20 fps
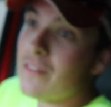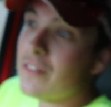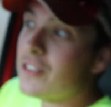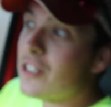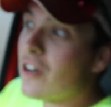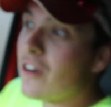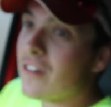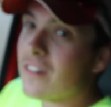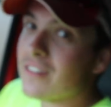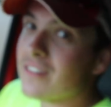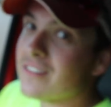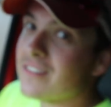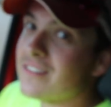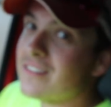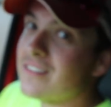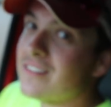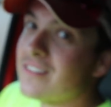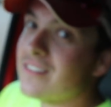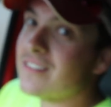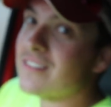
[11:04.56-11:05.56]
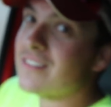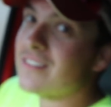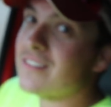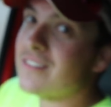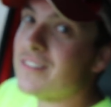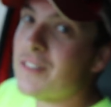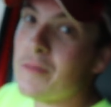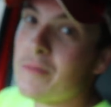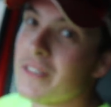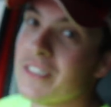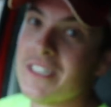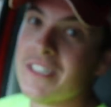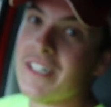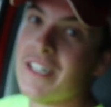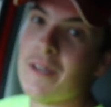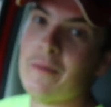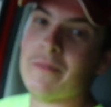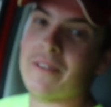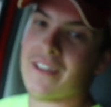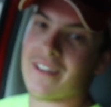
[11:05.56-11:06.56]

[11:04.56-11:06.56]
of a jerk, nobody's gonna help